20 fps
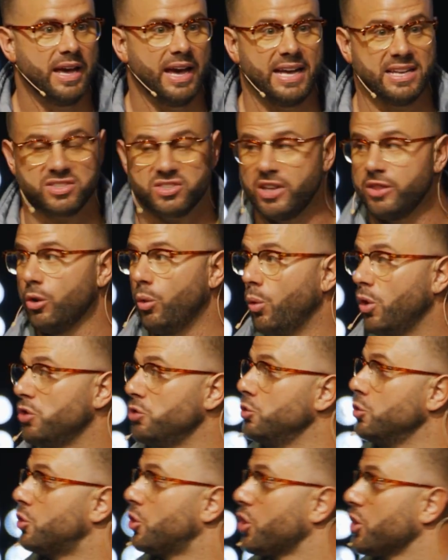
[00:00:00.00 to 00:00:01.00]
and say, the one
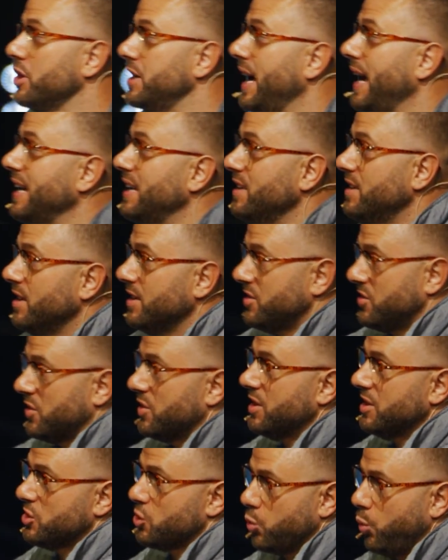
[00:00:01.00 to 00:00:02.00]
who created us
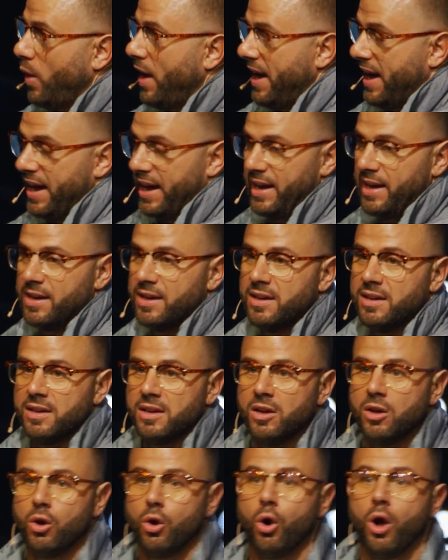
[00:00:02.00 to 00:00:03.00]
this way,
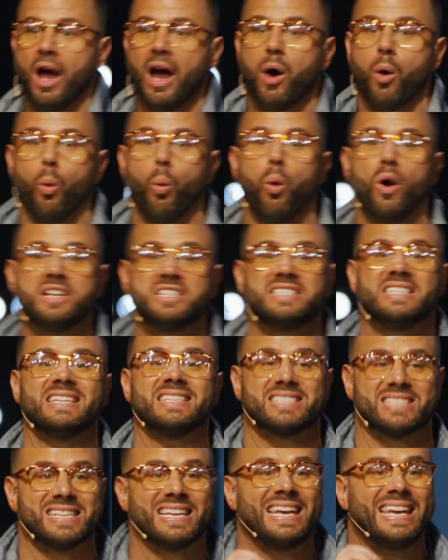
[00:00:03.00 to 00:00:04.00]
what
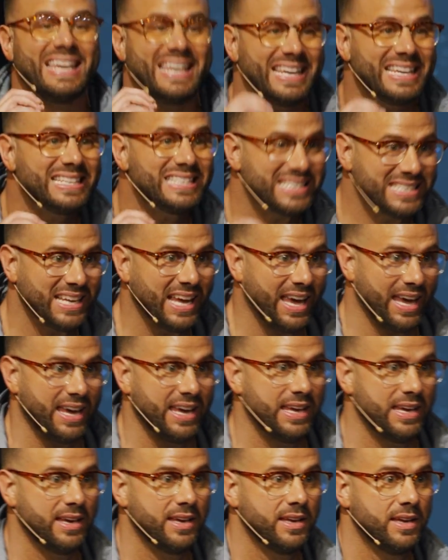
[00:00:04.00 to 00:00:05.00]
does he
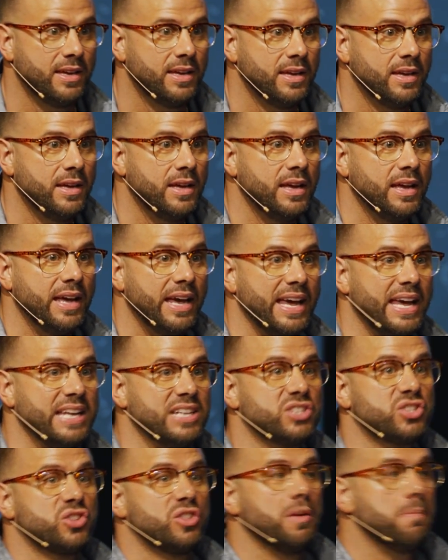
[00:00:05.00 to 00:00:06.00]
say
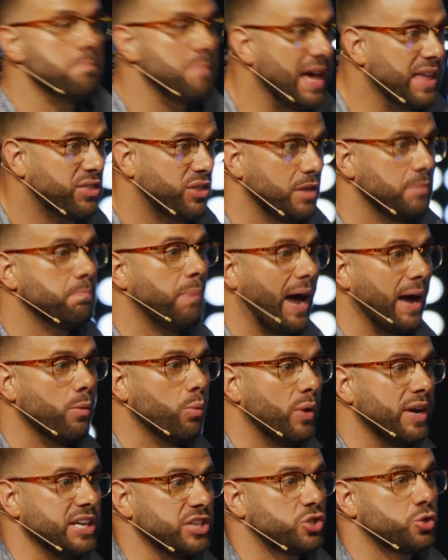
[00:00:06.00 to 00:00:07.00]
is the method by
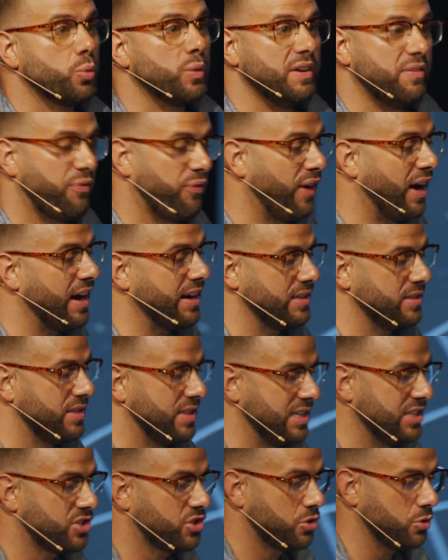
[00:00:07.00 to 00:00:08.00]
which we find
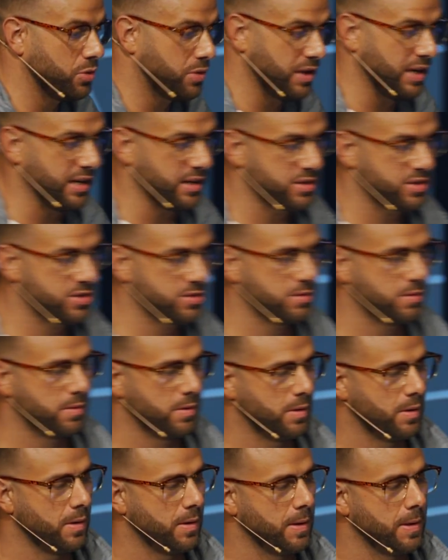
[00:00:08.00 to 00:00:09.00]
these two things?
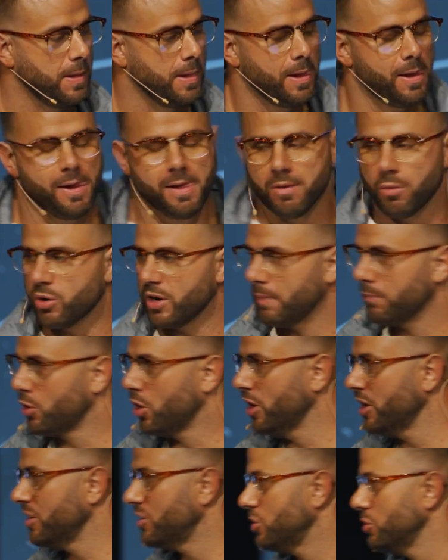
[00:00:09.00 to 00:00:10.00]
What I'm
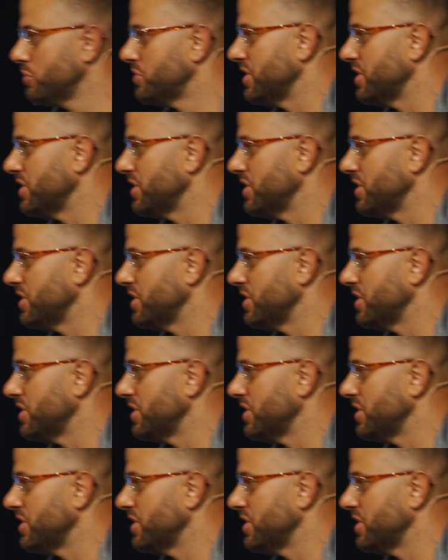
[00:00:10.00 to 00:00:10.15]
gonna do